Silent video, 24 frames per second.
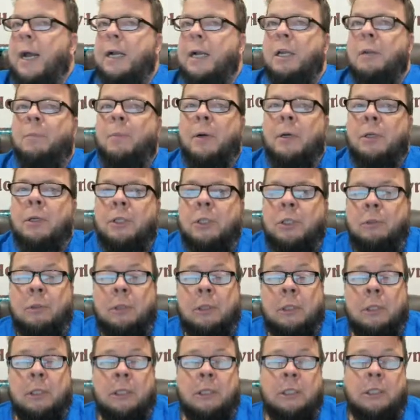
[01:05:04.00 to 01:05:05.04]

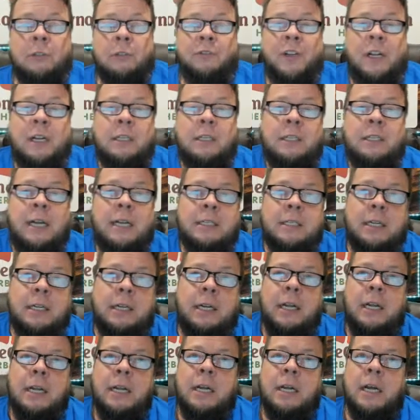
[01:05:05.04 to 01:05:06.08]
Acupuncture really is
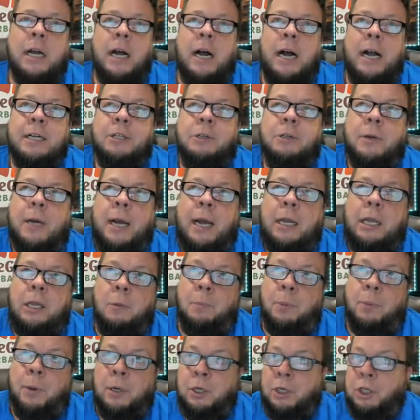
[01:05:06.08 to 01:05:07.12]
fantastic. I do
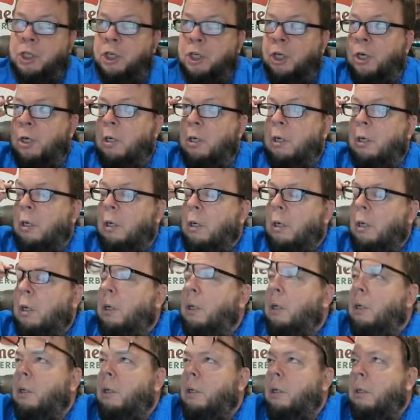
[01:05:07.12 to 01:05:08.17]
acupuncture.
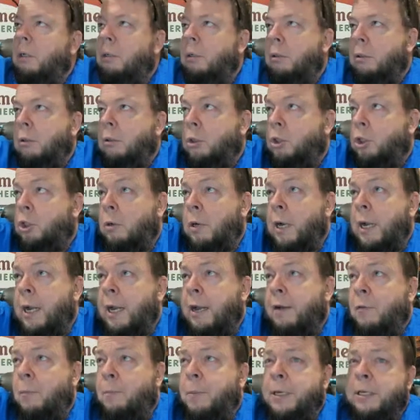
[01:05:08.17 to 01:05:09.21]
So I
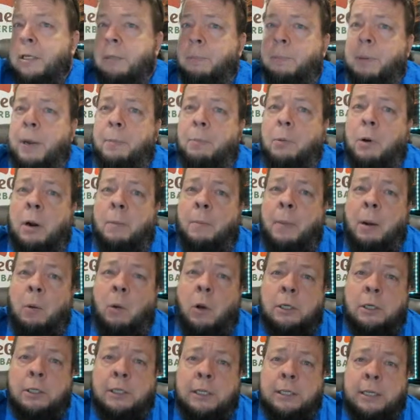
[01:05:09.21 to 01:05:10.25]
have a piece of paper on my
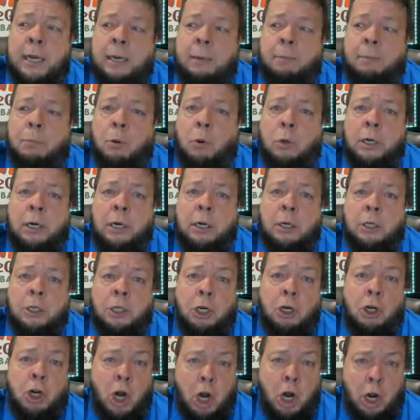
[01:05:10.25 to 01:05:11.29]
wall that says I can poke needles
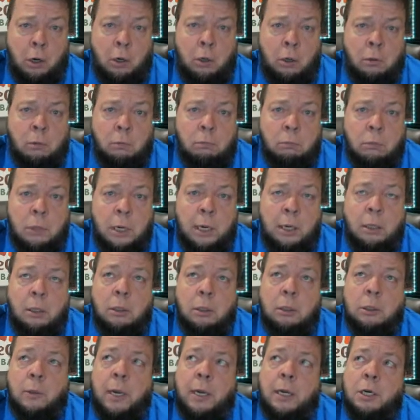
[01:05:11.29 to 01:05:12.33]
in your dog, right?
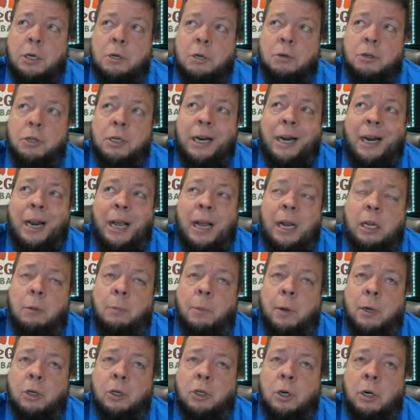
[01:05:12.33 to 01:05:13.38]
So I can use needle
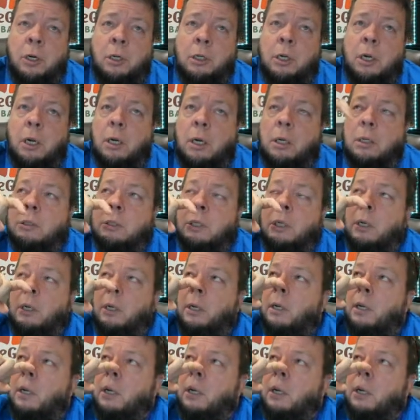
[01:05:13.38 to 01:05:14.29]
acupuncture on dogs.